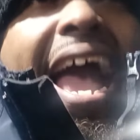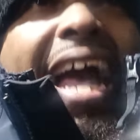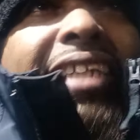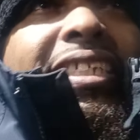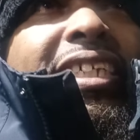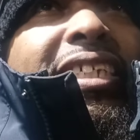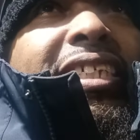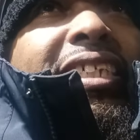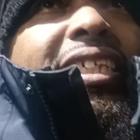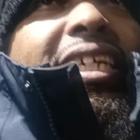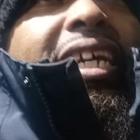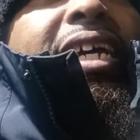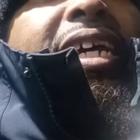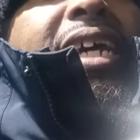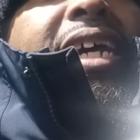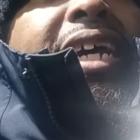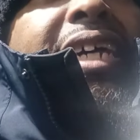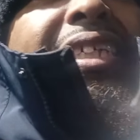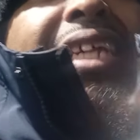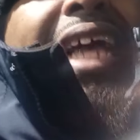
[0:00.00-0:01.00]
access
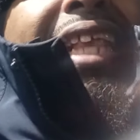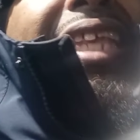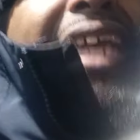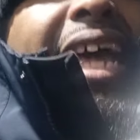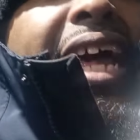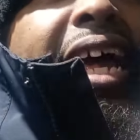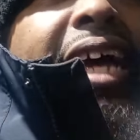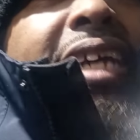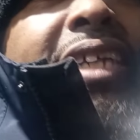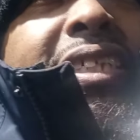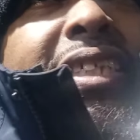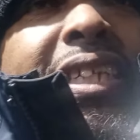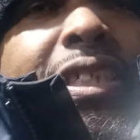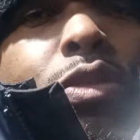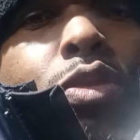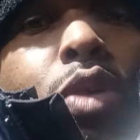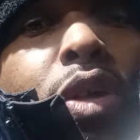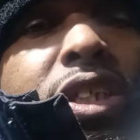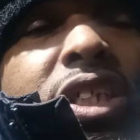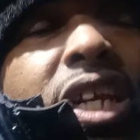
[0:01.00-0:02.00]
is at the is
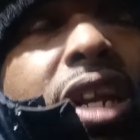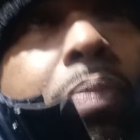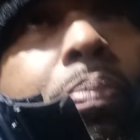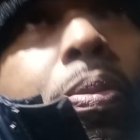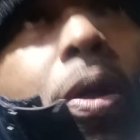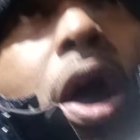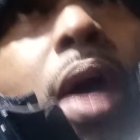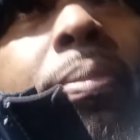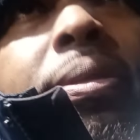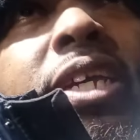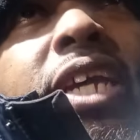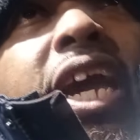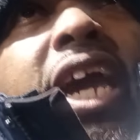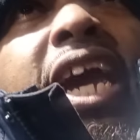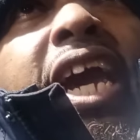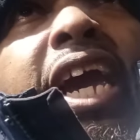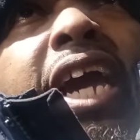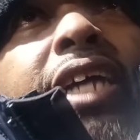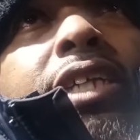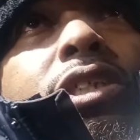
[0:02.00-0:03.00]
you know is in the palm of your
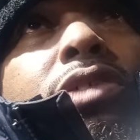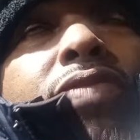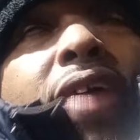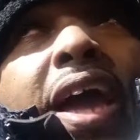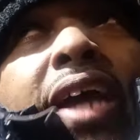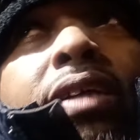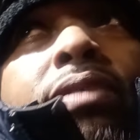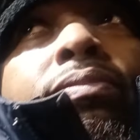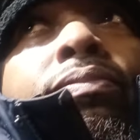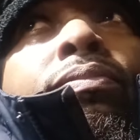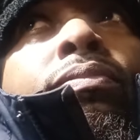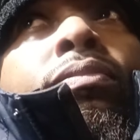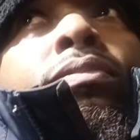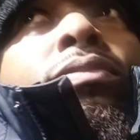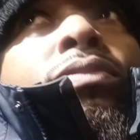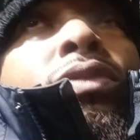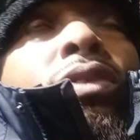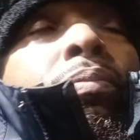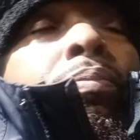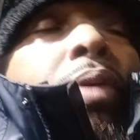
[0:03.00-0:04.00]
hands, right?
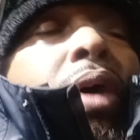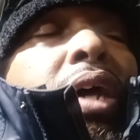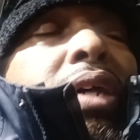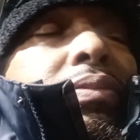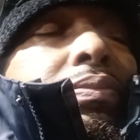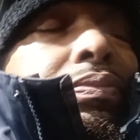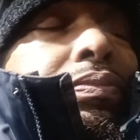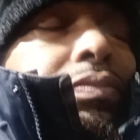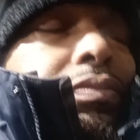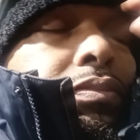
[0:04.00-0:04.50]
But